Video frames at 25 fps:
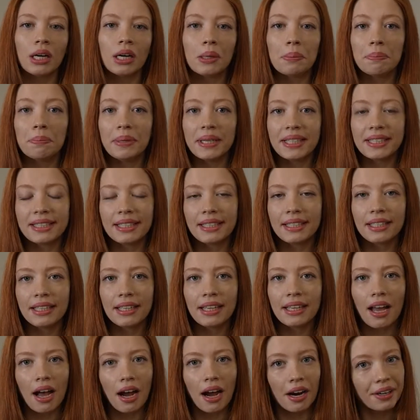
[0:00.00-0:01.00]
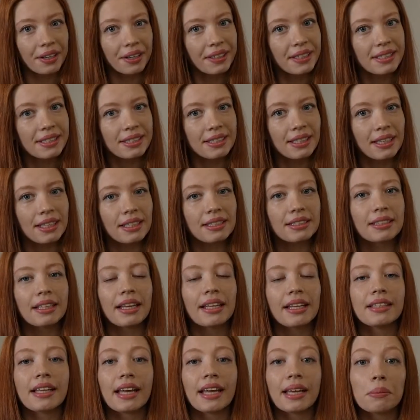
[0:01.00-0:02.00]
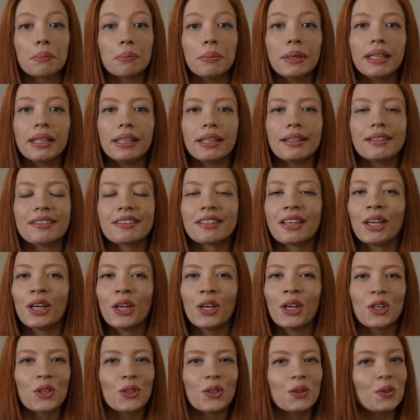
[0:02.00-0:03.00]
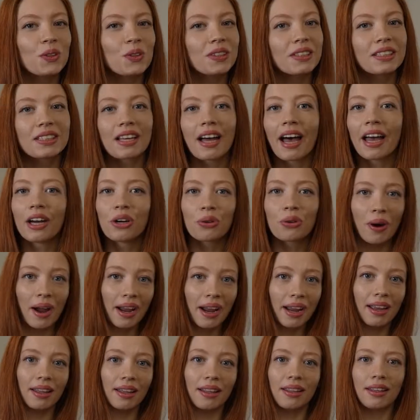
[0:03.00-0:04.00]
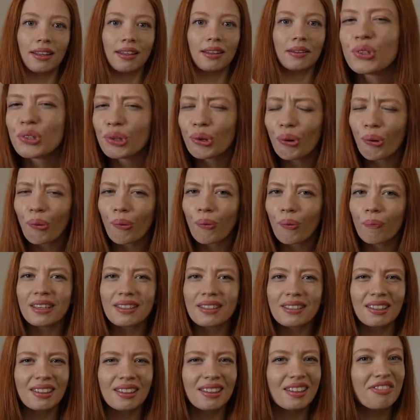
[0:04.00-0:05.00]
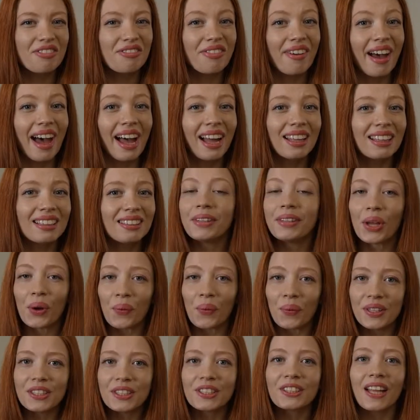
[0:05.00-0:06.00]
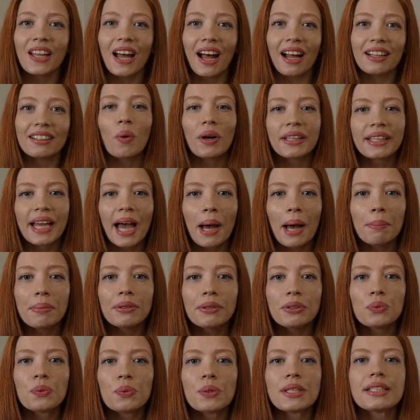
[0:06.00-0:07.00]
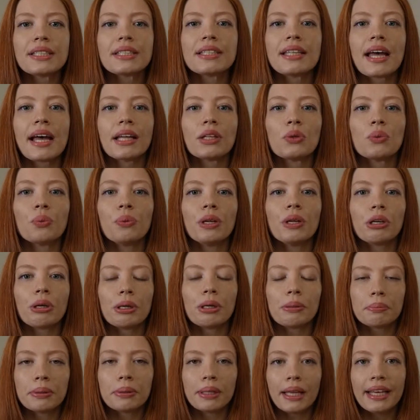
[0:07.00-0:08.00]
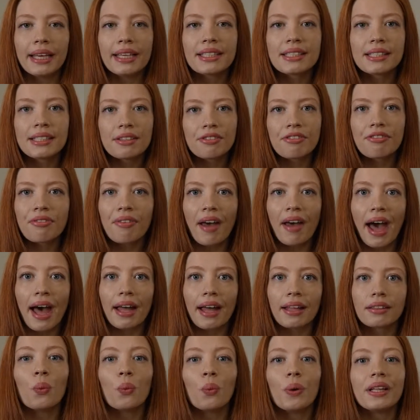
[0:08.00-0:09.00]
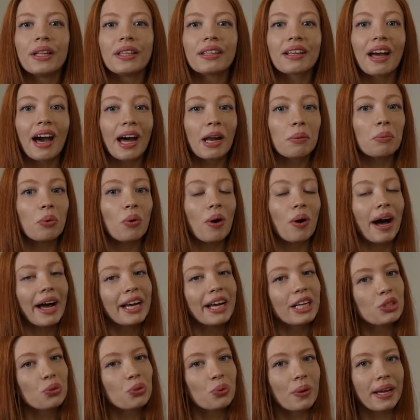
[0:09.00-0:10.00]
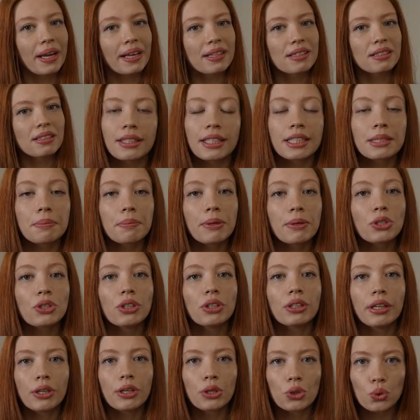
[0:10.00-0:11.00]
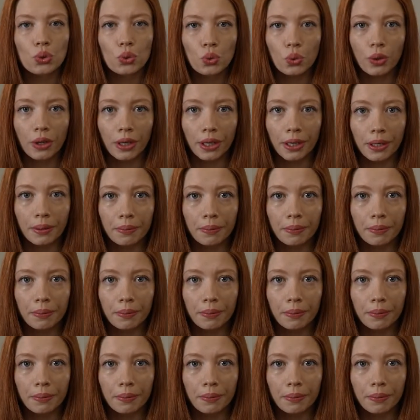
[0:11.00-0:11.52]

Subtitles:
obesity, heart disease, and diabetes just skyrocketed. So is it the fat? No, it's not. What happened was that we replaced the fat with carbohydrates, especially sugar.